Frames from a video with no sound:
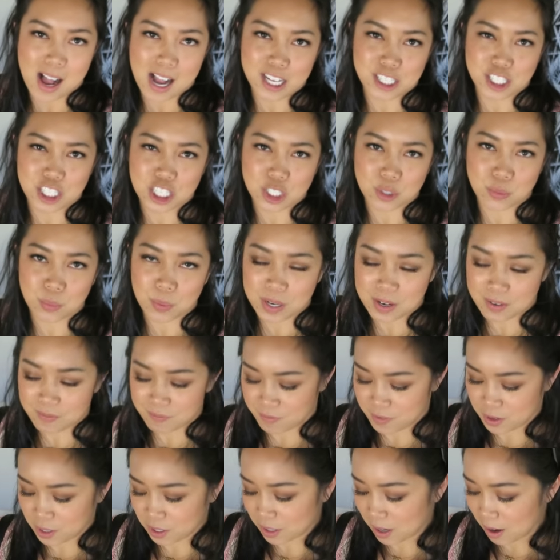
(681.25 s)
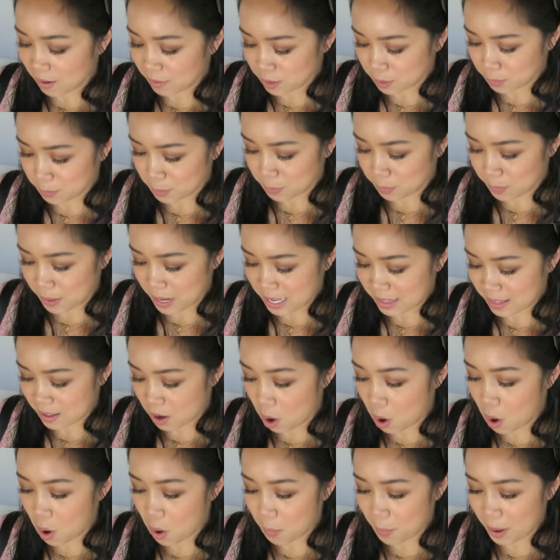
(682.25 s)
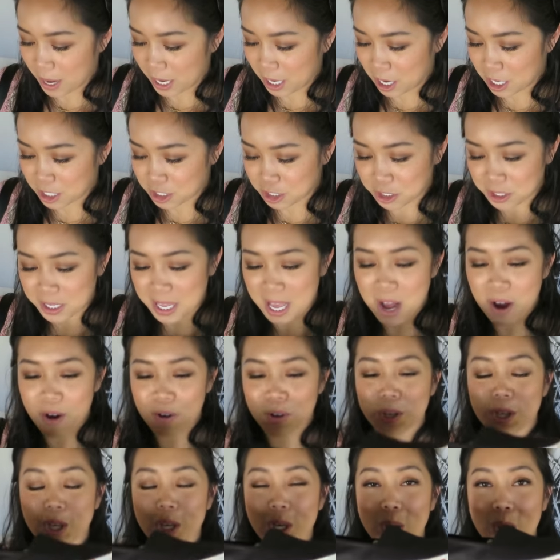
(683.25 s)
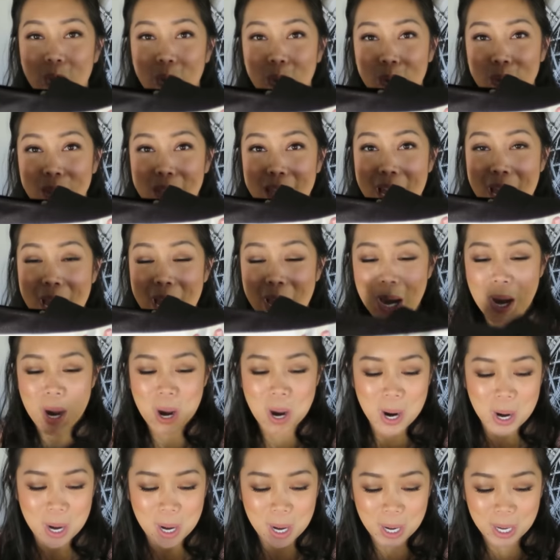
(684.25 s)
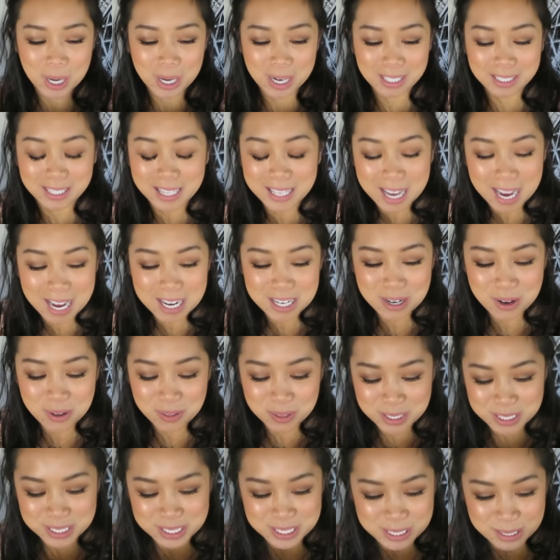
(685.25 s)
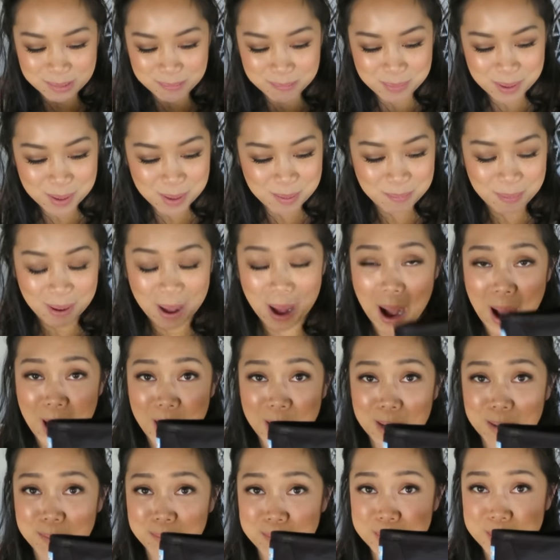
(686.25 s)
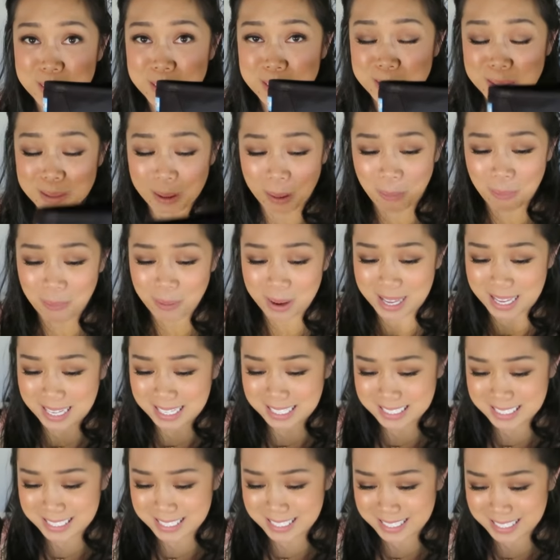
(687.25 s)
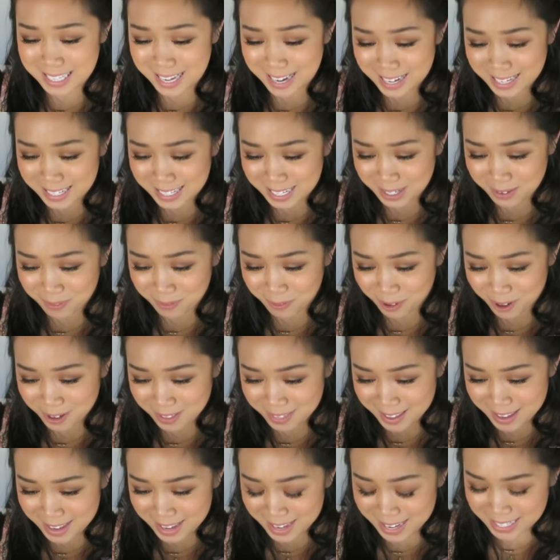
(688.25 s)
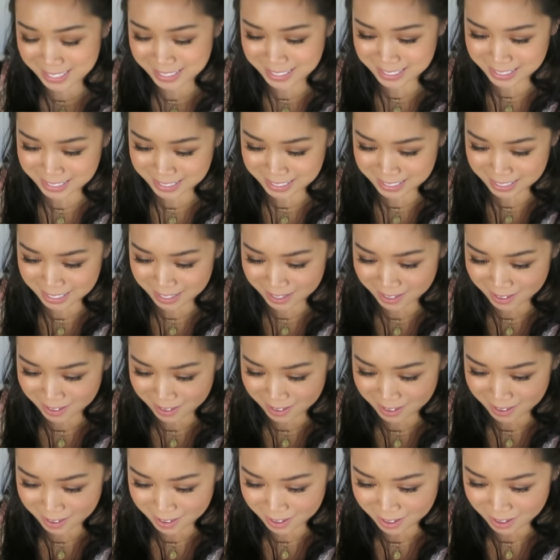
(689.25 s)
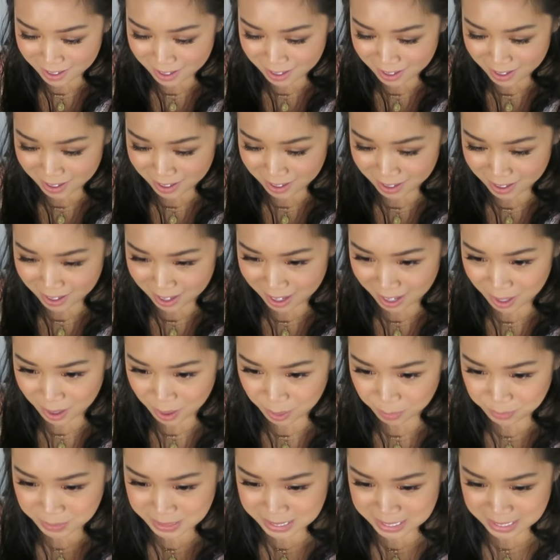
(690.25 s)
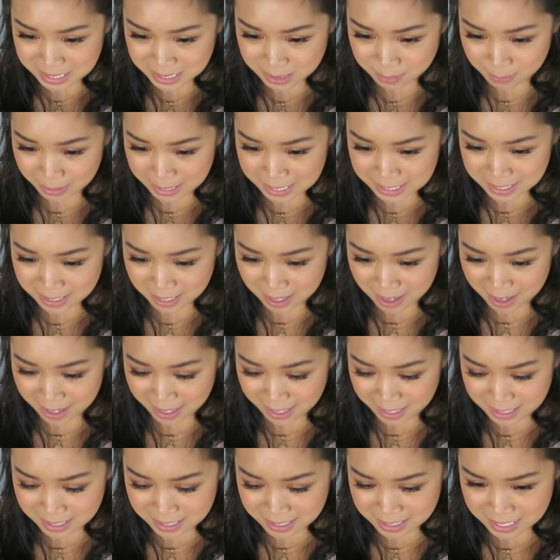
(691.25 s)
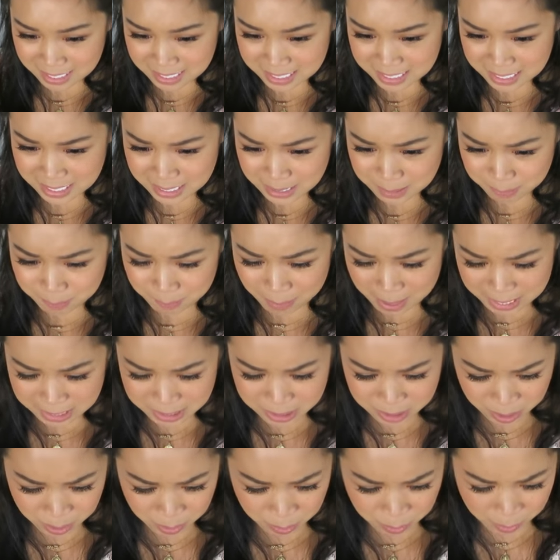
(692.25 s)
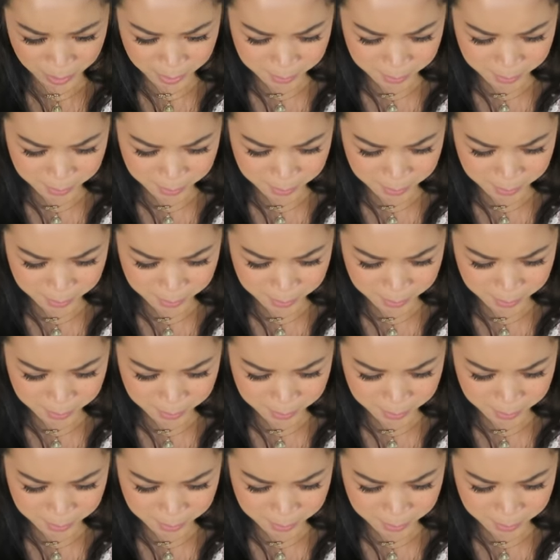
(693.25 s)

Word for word: I just wouldn't feel comfortable paying. Oh my gosh, look how cute they are. Like I know they're simple, but I am so excited for them. Oh, I hope this is my size. Is this men's or